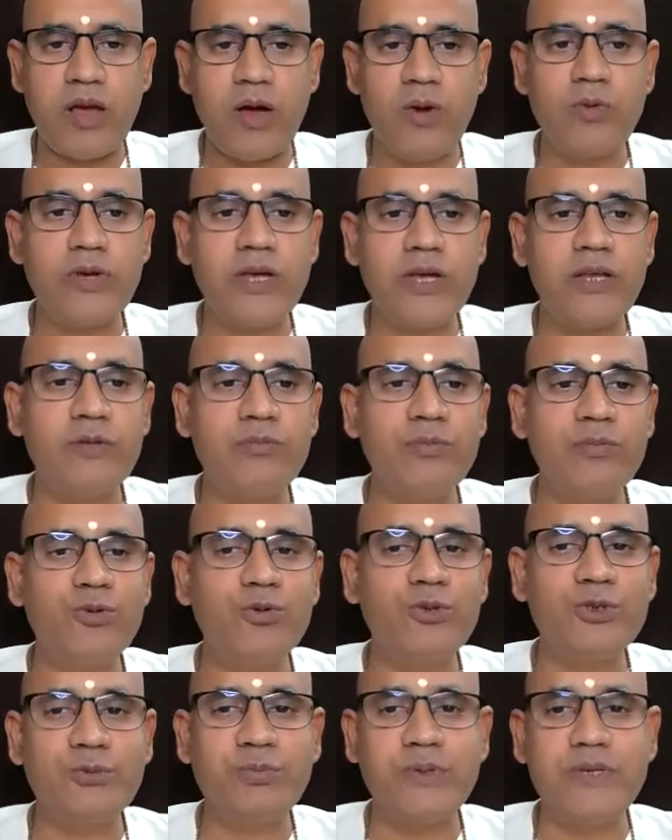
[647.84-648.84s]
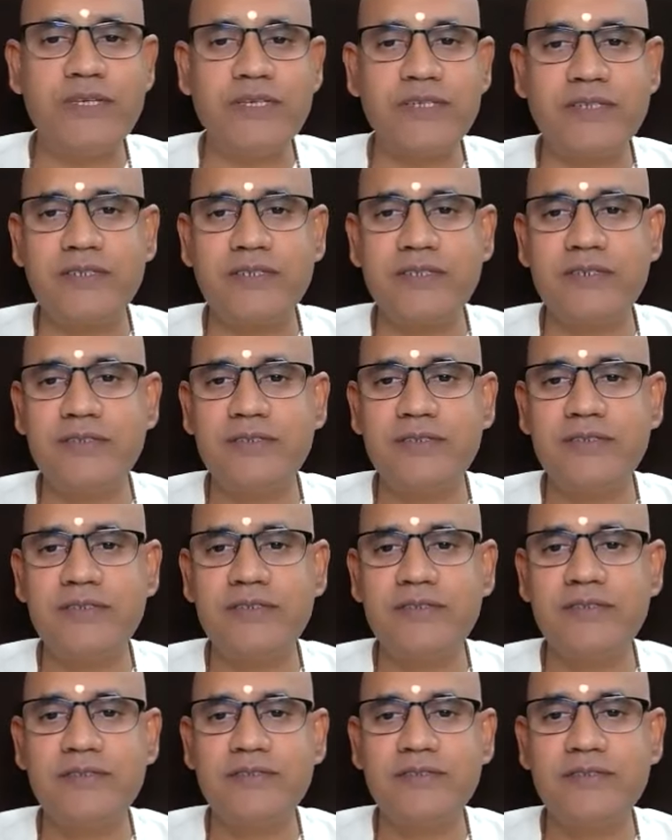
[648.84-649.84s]
How can a mute speak?
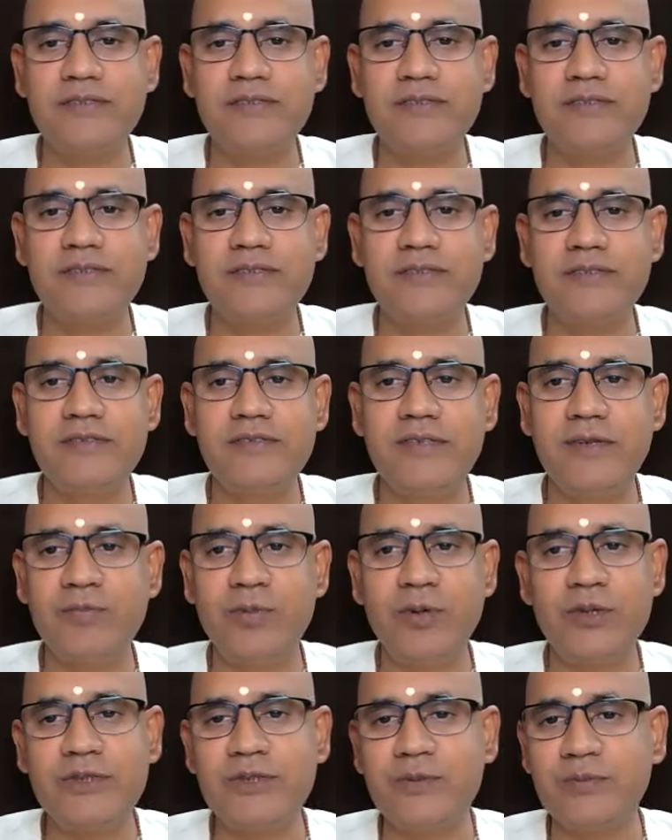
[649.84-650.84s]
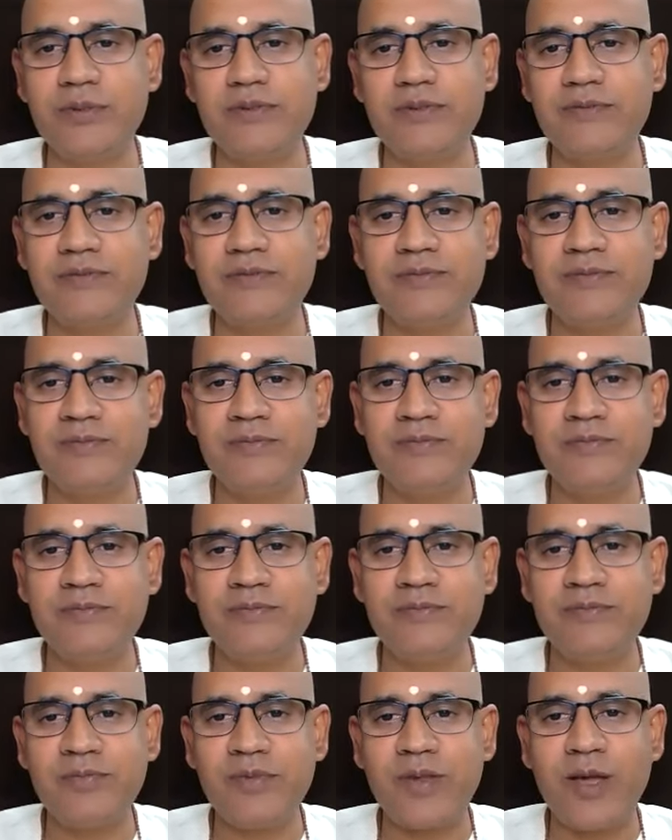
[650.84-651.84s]
Impossible.
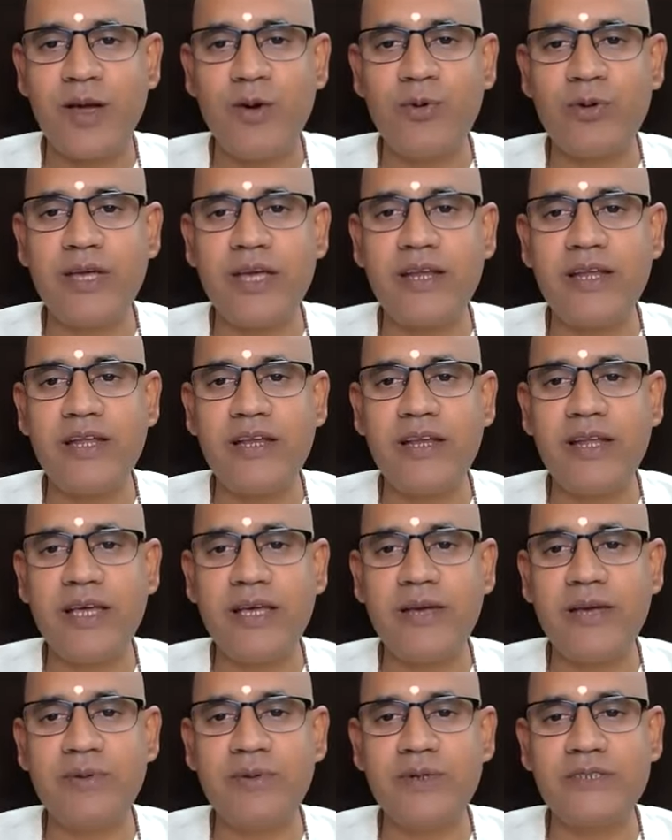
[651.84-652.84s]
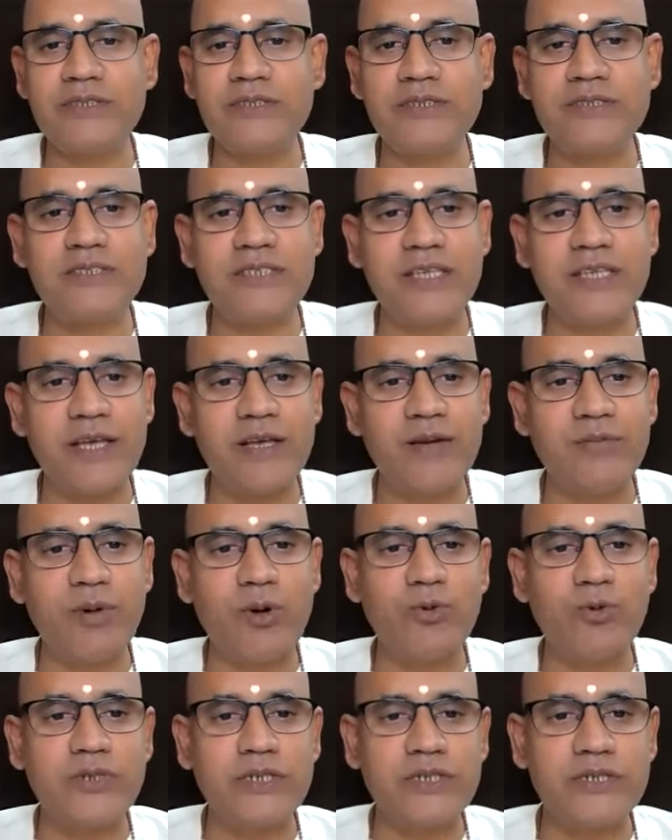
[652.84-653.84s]
How can a lame person scale
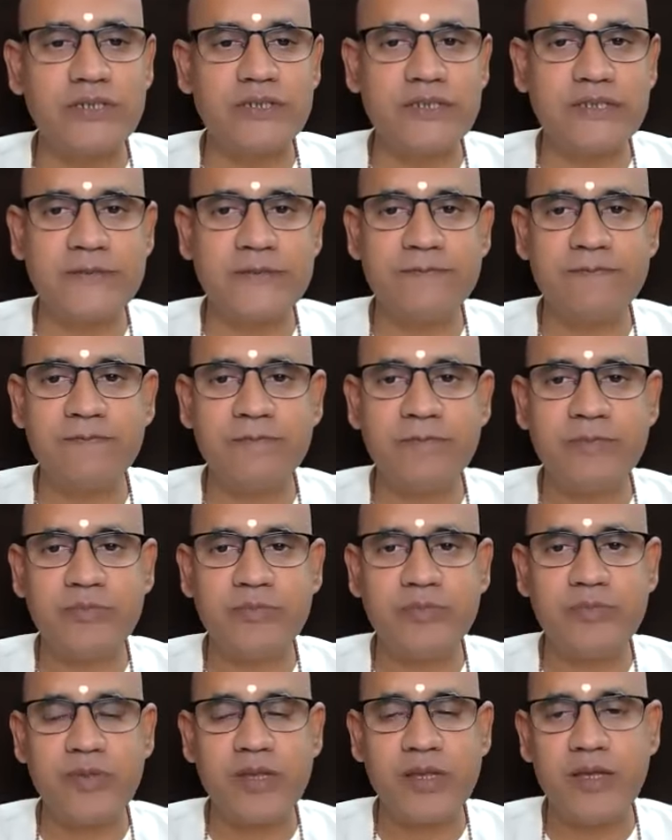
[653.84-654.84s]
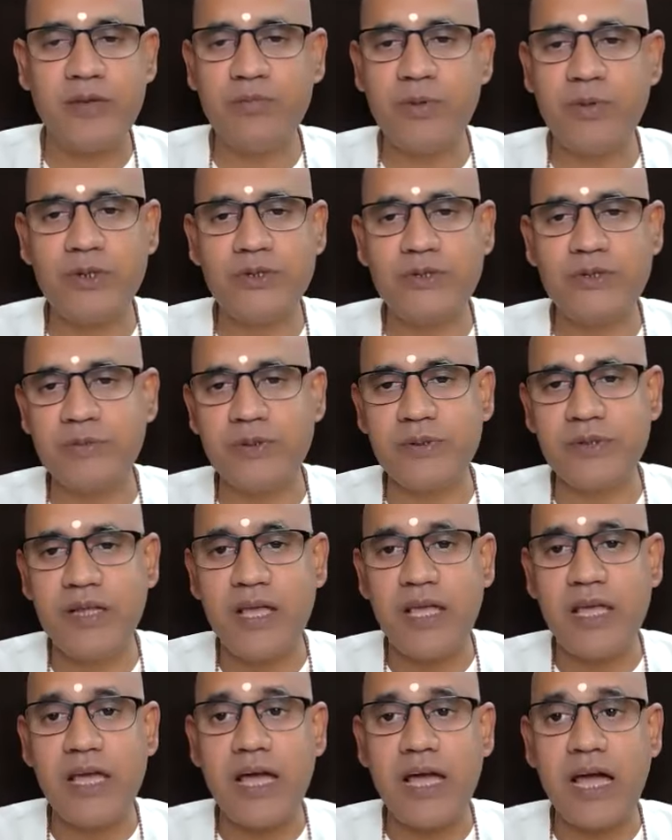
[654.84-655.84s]
mountains?
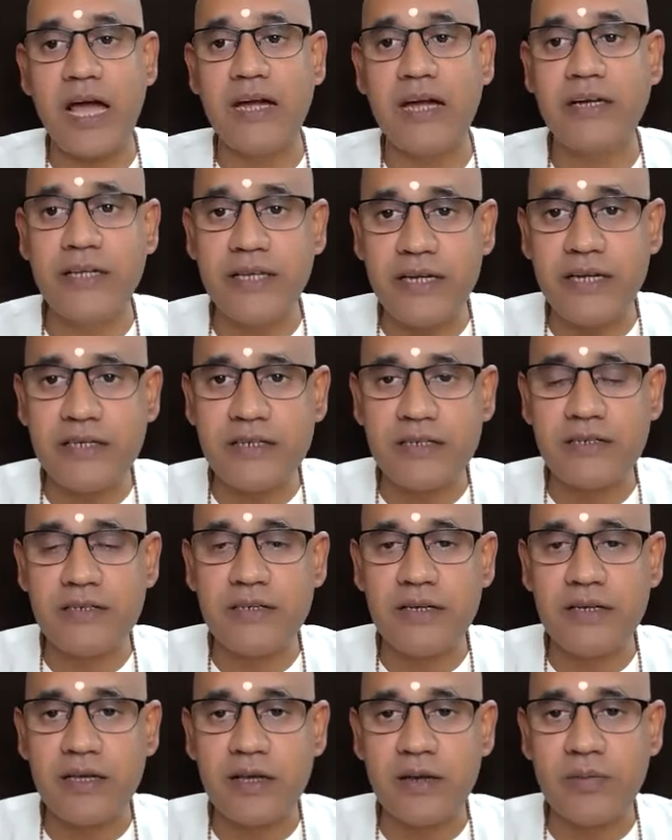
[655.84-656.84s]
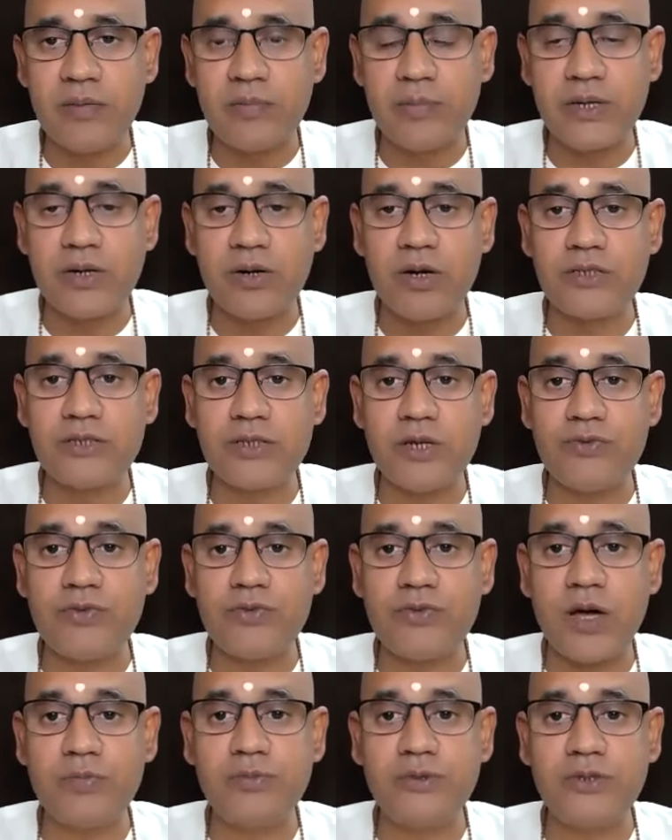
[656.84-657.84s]
Impossible. And yet, because of
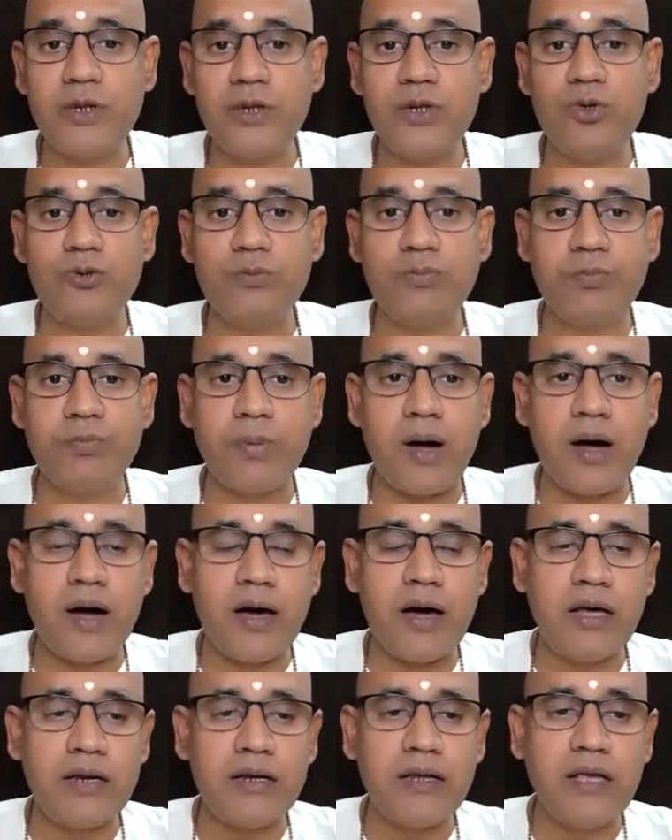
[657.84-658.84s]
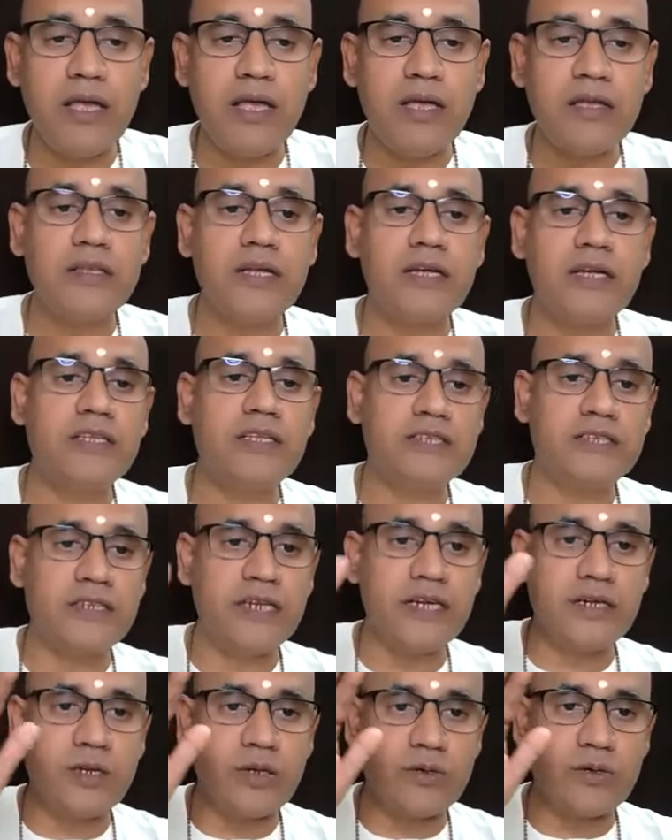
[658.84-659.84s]
the absolute power that the
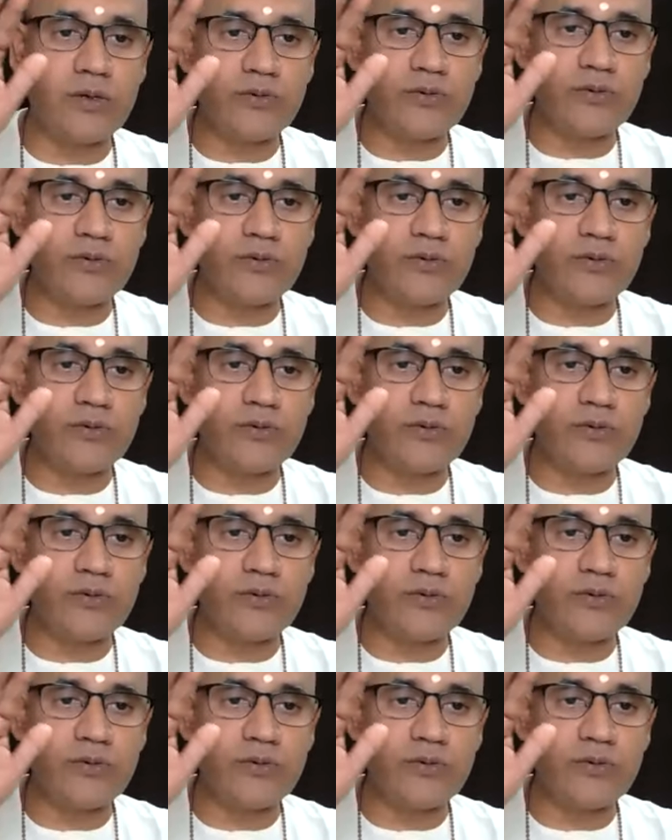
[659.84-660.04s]
state of